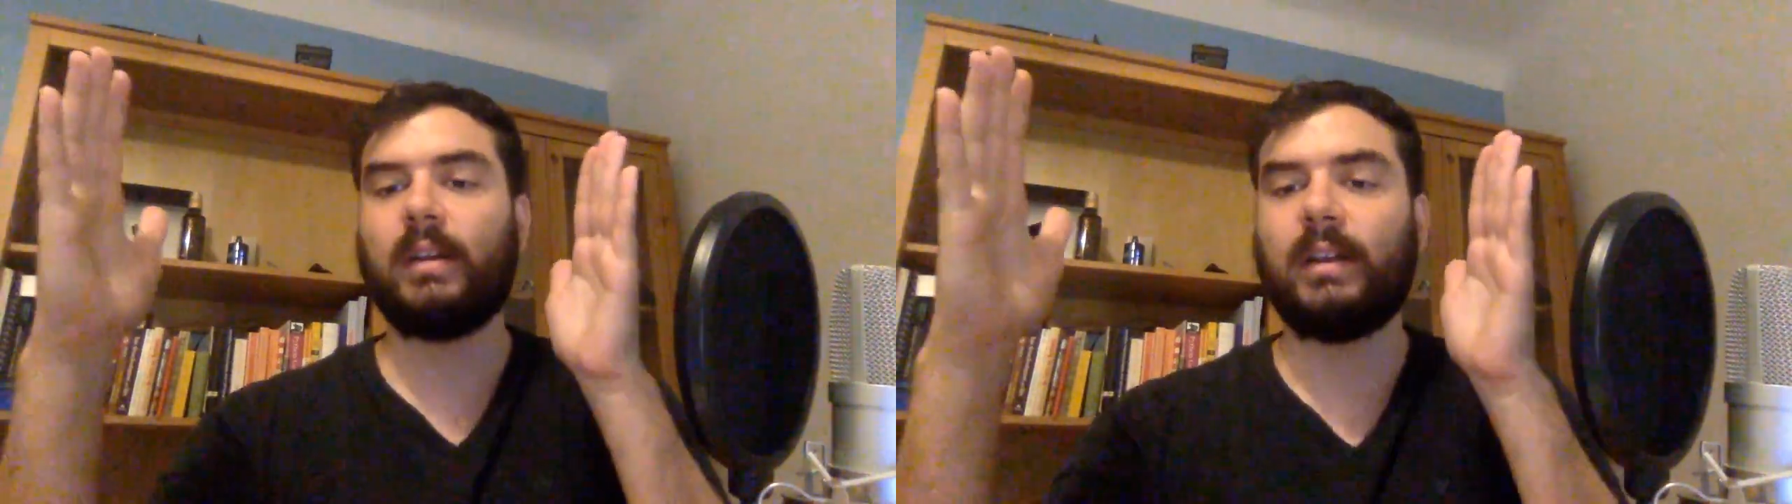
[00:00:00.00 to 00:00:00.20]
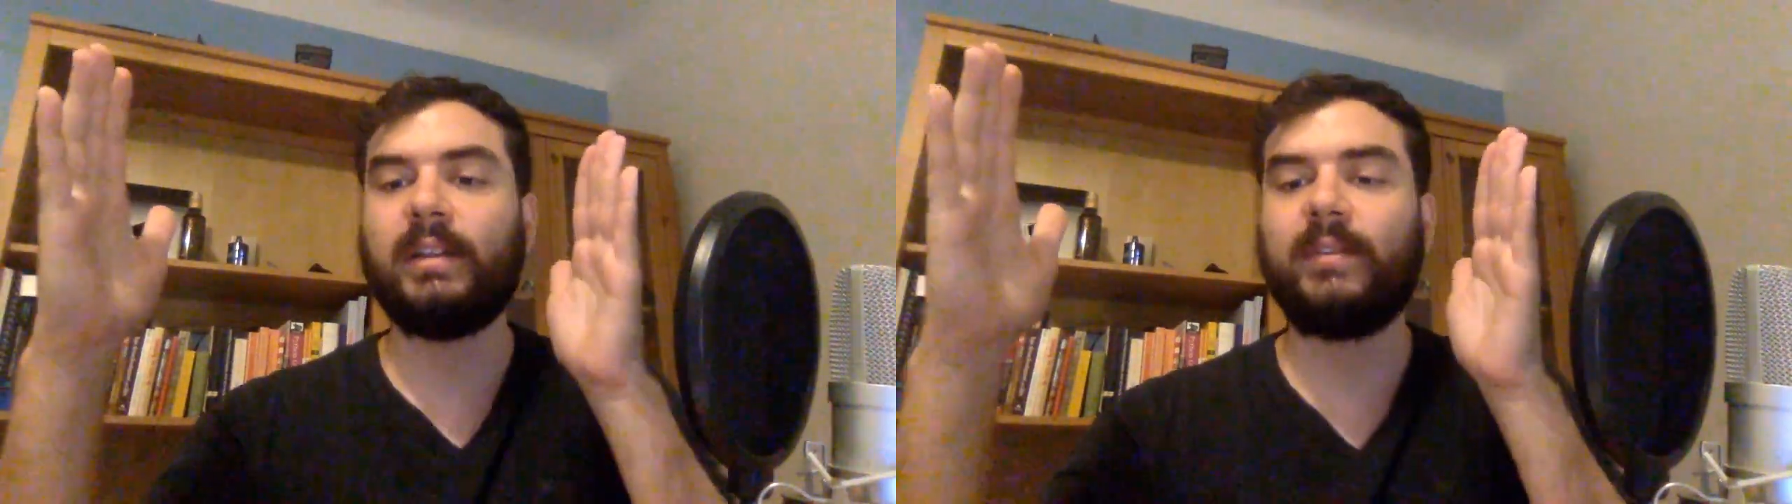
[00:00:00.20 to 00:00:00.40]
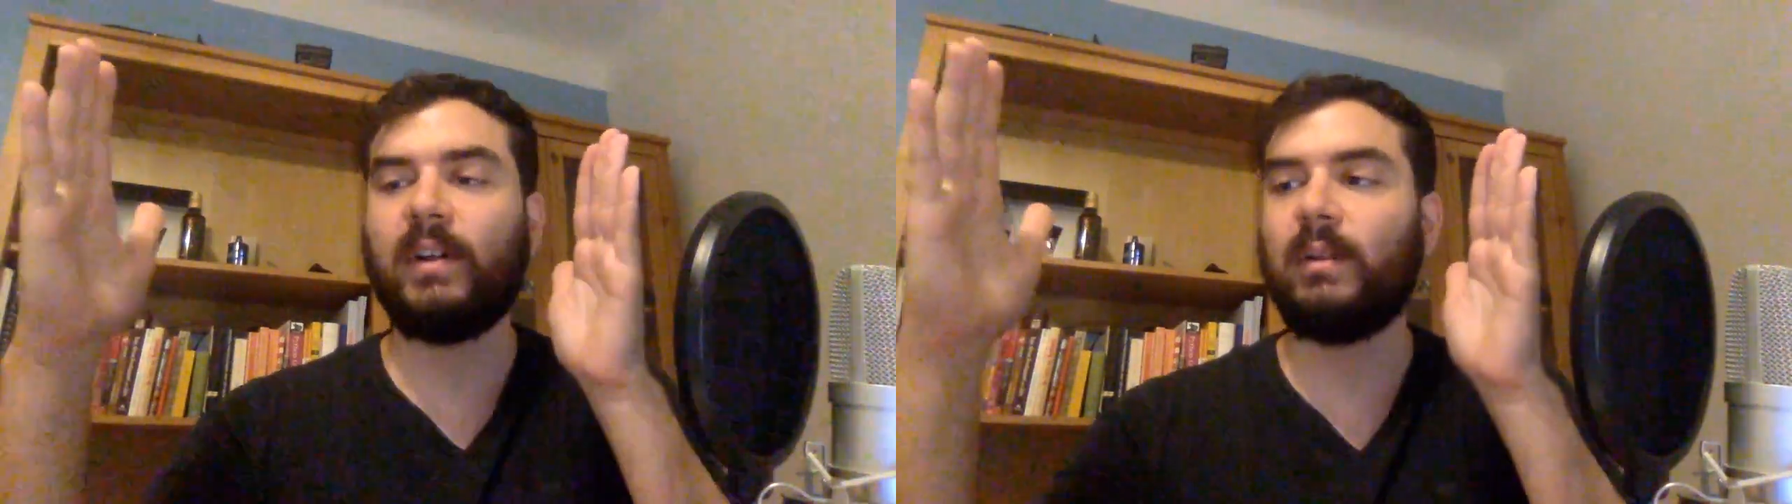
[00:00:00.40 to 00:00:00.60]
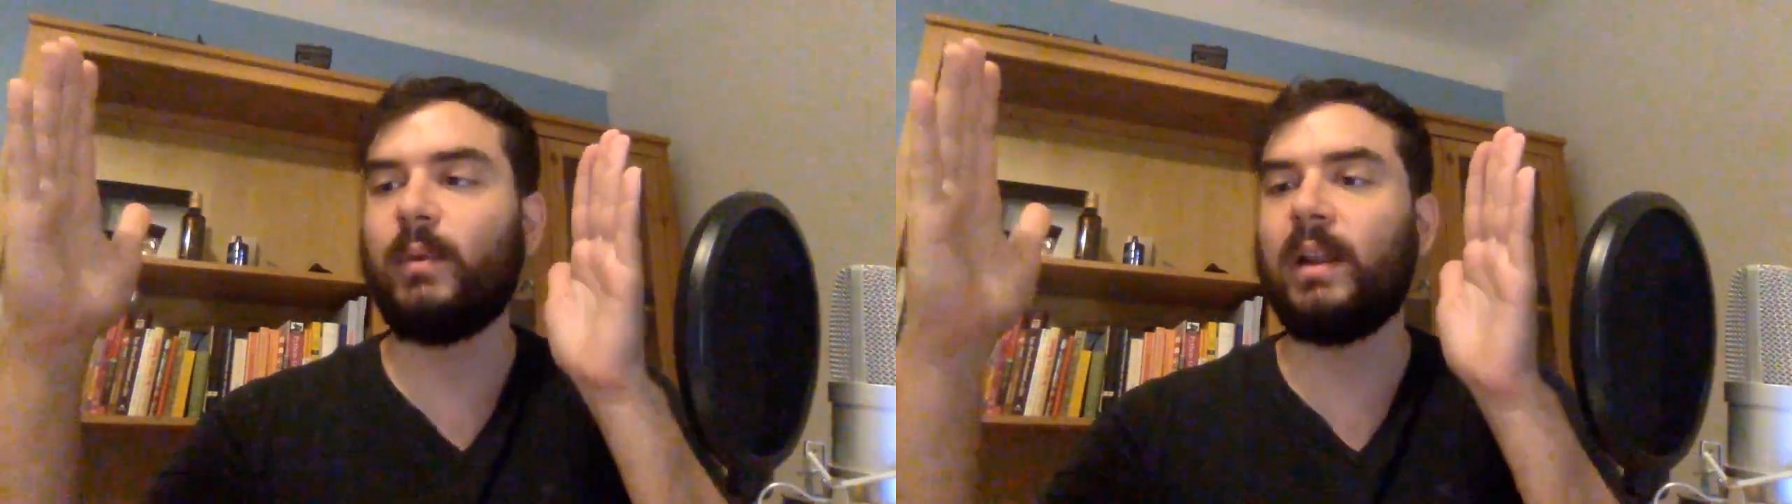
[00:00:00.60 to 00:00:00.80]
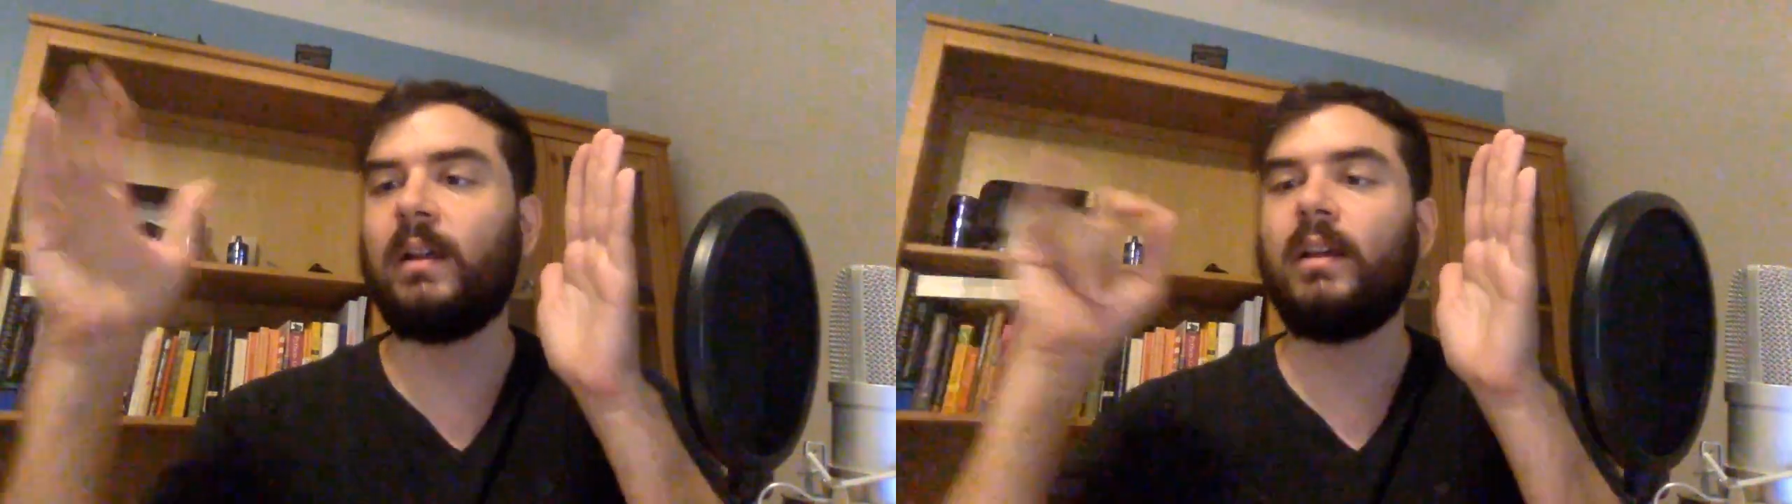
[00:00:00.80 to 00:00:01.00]
interval?
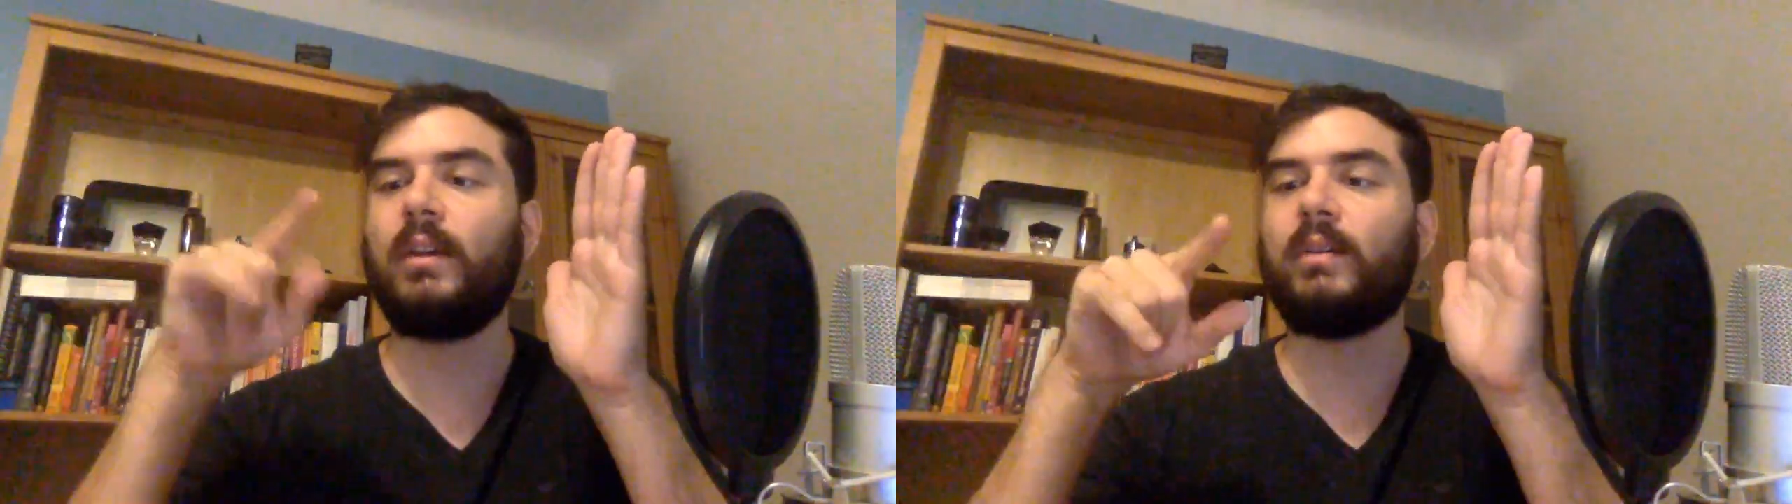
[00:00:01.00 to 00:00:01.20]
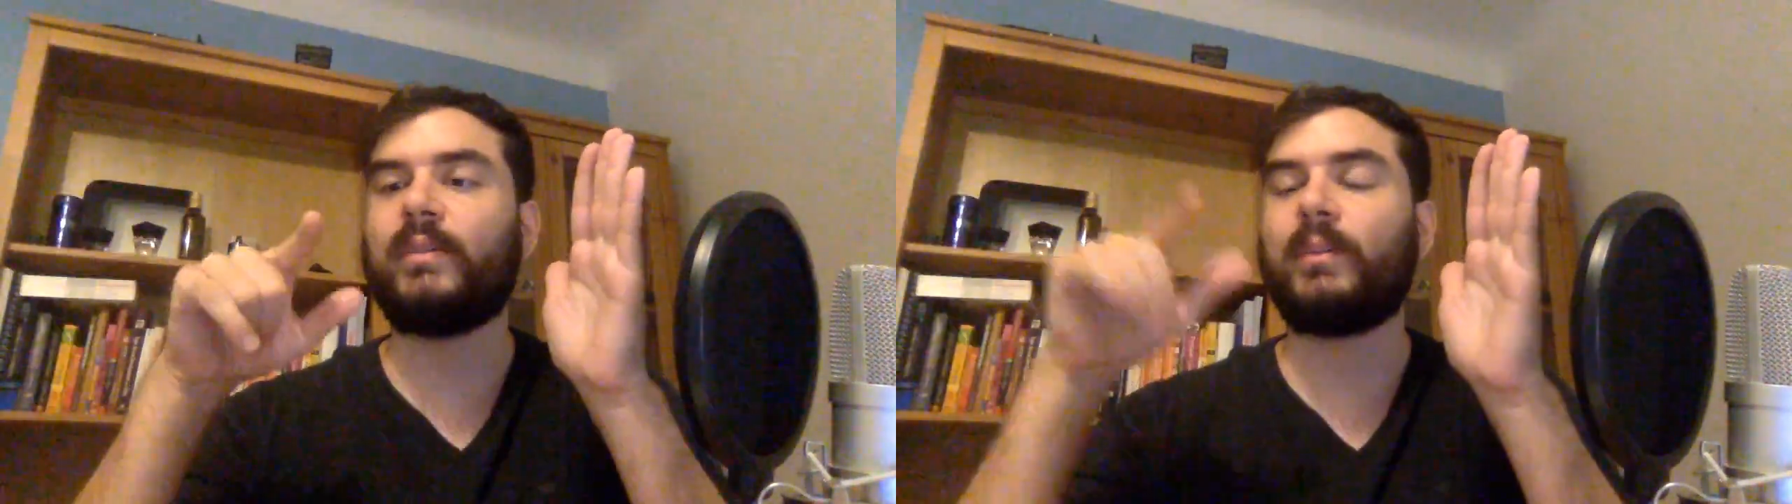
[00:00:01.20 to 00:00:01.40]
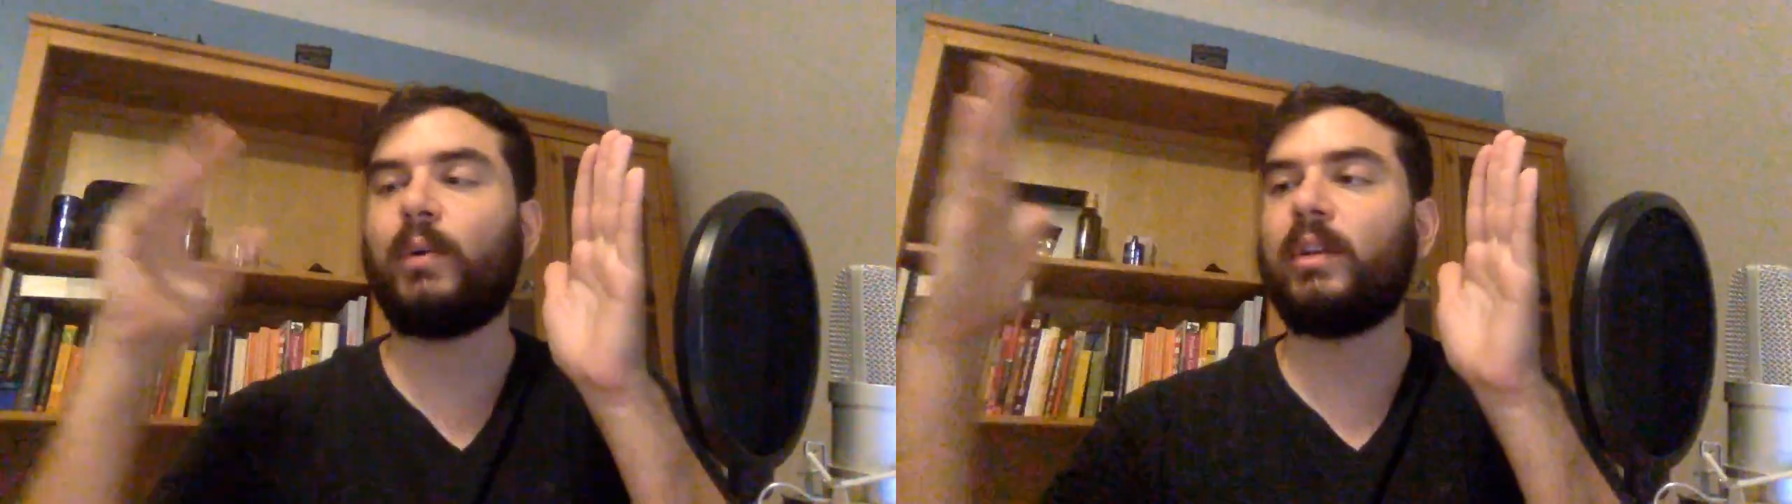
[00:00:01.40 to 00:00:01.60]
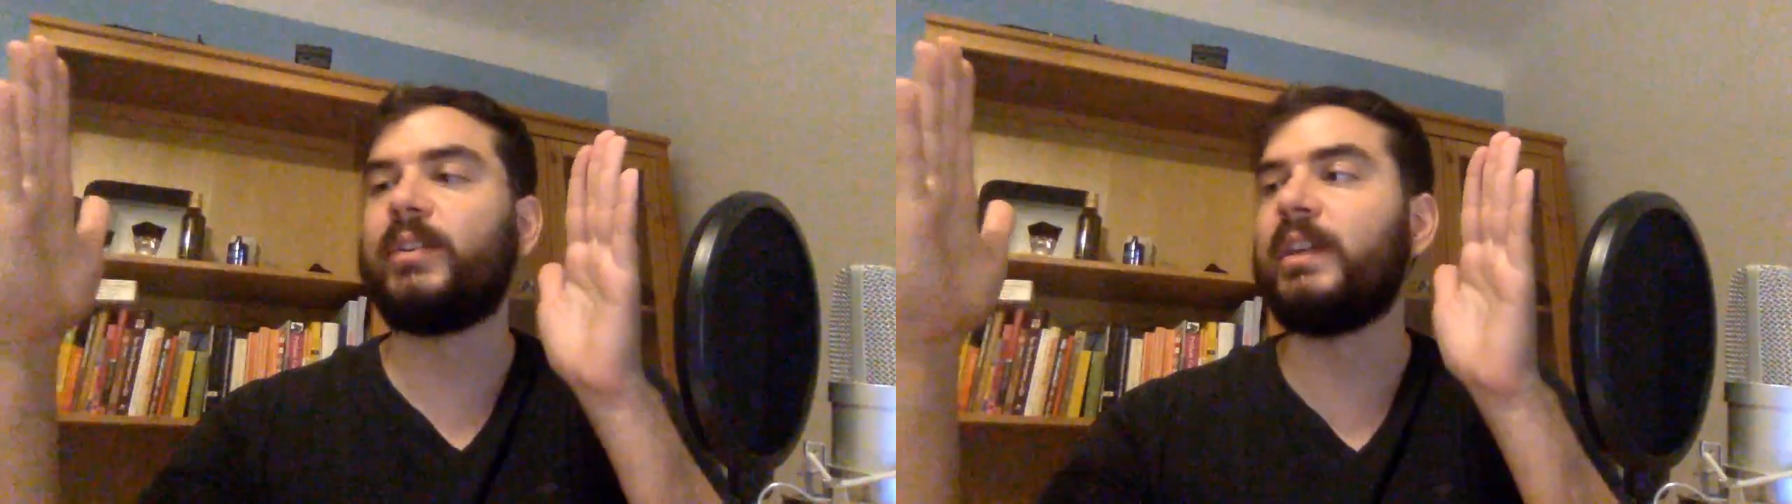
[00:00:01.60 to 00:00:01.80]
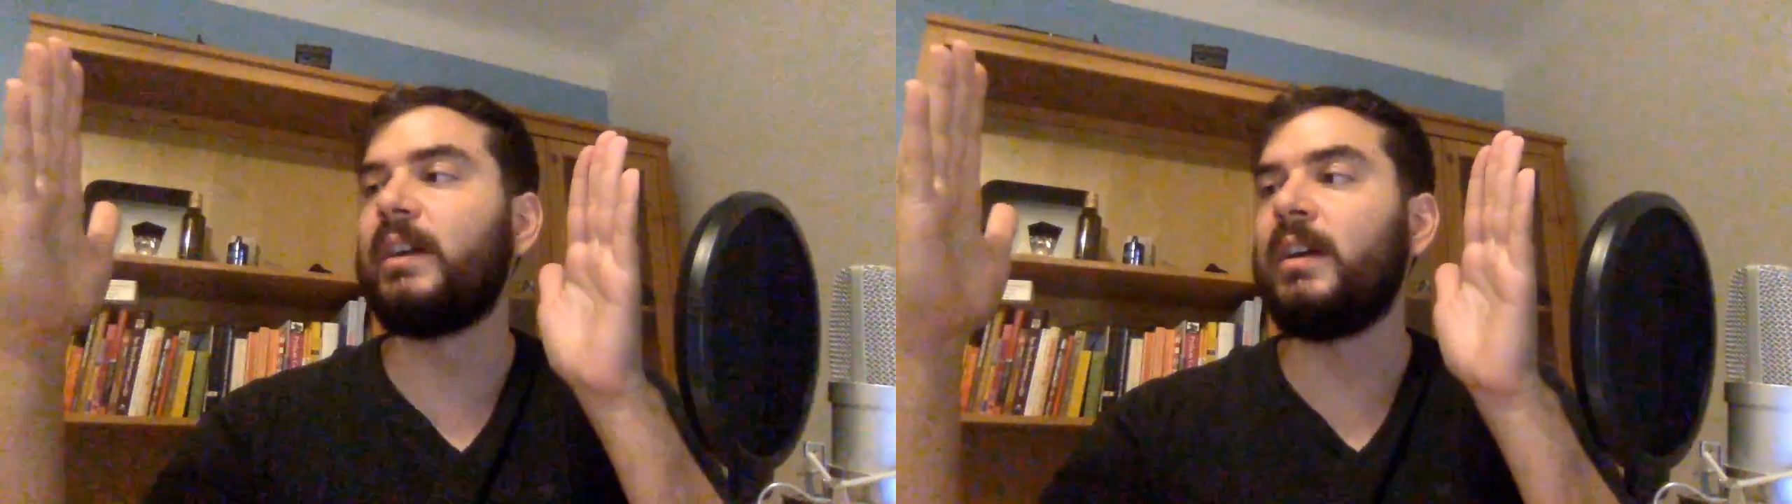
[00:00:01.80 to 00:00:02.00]
Well, you have the point
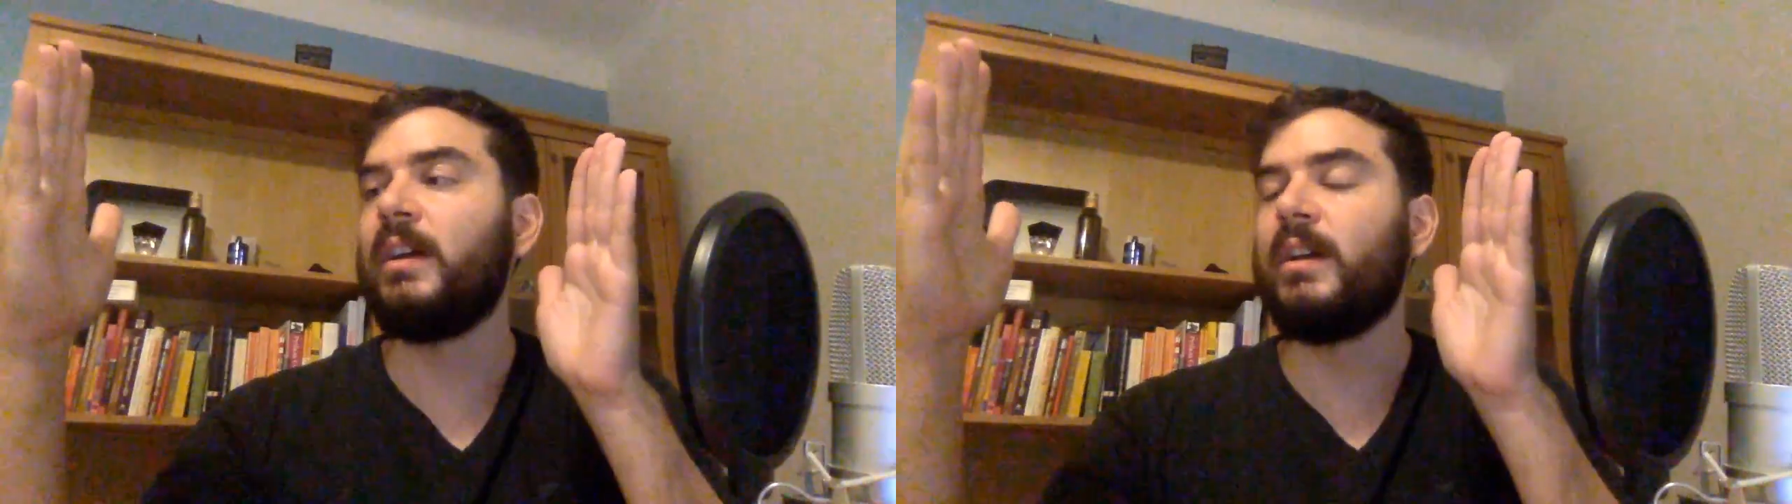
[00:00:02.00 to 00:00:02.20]
here.